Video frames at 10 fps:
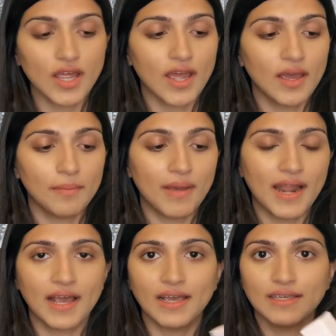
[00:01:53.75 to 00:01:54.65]
and
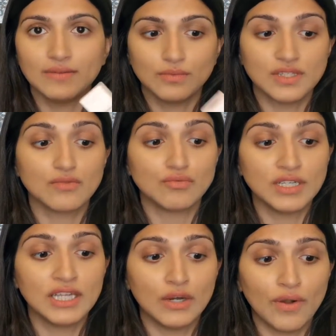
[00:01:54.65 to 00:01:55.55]
I was
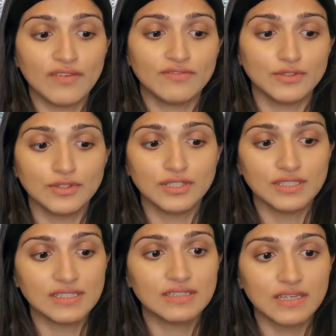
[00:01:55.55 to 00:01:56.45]
really grateful to
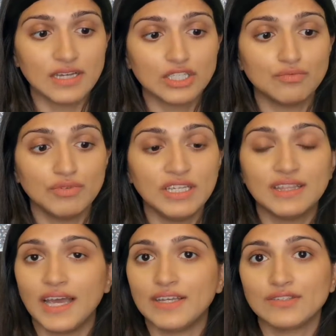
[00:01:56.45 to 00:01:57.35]
actually read
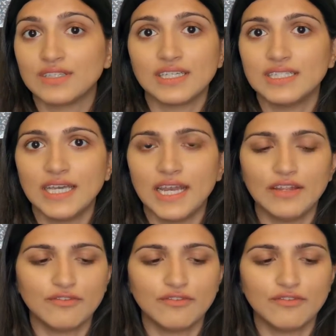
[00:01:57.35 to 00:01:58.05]
that it doesn't contain any